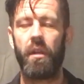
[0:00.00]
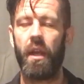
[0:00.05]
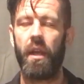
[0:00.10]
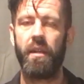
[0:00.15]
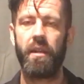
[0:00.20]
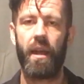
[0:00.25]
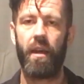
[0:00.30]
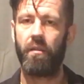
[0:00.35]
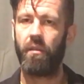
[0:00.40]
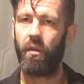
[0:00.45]

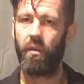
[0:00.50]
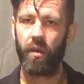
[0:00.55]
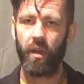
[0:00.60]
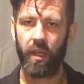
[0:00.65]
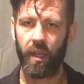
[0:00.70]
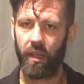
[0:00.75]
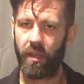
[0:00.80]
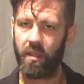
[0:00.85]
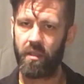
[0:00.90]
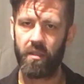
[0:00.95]
day
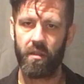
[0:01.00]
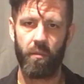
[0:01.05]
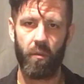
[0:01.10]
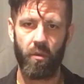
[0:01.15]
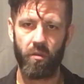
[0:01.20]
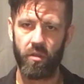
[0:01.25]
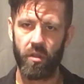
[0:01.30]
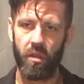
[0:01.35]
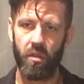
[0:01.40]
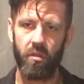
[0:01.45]
downloading it. It's the
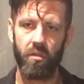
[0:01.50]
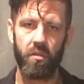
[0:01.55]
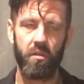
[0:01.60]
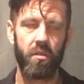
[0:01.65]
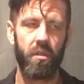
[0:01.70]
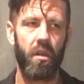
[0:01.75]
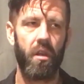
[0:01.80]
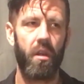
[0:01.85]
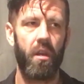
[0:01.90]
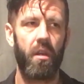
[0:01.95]
most
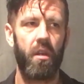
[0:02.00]
used.